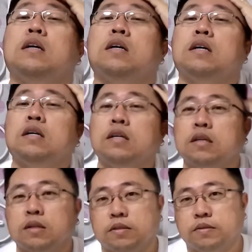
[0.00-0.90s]

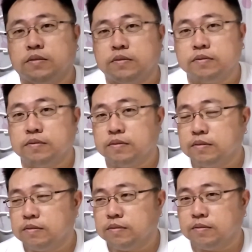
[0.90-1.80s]

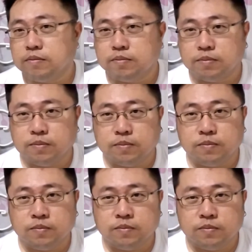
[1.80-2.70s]

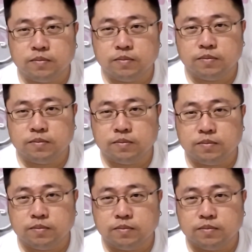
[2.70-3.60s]

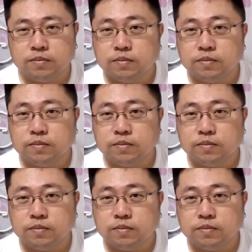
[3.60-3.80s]
No words are spoken by the person on screen.